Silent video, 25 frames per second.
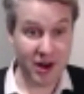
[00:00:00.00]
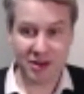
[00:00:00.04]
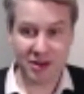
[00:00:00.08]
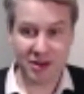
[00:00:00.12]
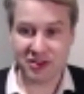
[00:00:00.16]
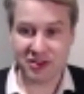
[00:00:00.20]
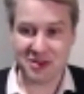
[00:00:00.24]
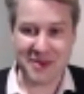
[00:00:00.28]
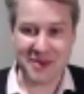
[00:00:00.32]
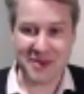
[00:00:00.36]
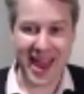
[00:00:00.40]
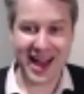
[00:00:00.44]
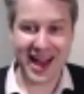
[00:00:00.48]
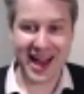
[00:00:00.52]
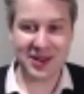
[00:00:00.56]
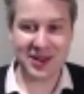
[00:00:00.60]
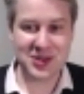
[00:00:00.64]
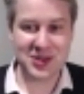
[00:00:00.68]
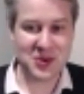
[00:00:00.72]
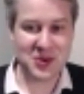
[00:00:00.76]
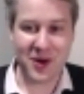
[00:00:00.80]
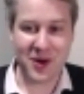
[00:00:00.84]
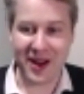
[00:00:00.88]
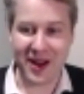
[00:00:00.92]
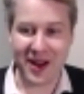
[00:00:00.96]
from how
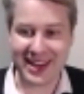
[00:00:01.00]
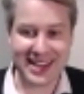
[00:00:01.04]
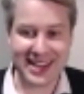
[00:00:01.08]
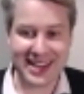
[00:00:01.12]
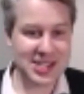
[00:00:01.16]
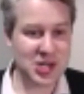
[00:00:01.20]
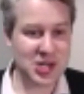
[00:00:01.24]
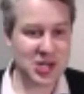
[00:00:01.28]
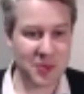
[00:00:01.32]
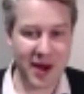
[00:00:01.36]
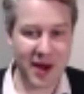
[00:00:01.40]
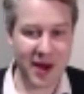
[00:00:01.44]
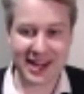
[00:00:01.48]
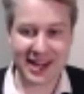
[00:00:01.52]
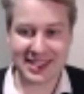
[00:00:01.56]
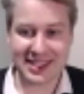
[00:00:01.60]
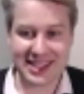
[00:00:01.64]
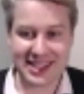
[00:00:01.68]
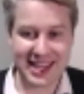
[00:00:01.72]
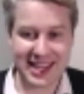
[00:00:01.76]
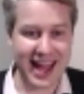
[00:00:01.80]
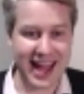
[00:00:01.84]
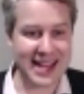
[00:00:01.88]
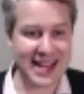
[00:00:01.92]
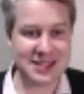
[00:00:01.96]
you are
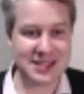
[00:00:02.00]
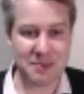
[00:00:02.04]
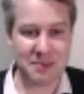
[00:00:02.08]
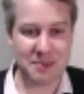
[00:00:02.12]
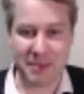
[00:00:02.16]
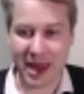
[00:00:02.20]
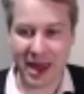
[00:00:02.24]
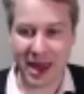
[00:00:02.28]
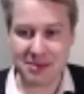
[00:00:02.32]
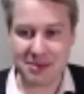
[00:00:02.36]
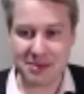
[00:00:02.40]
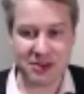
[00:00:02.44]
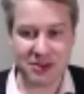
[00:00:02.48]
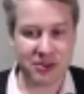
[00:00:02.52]
interacting as a baby,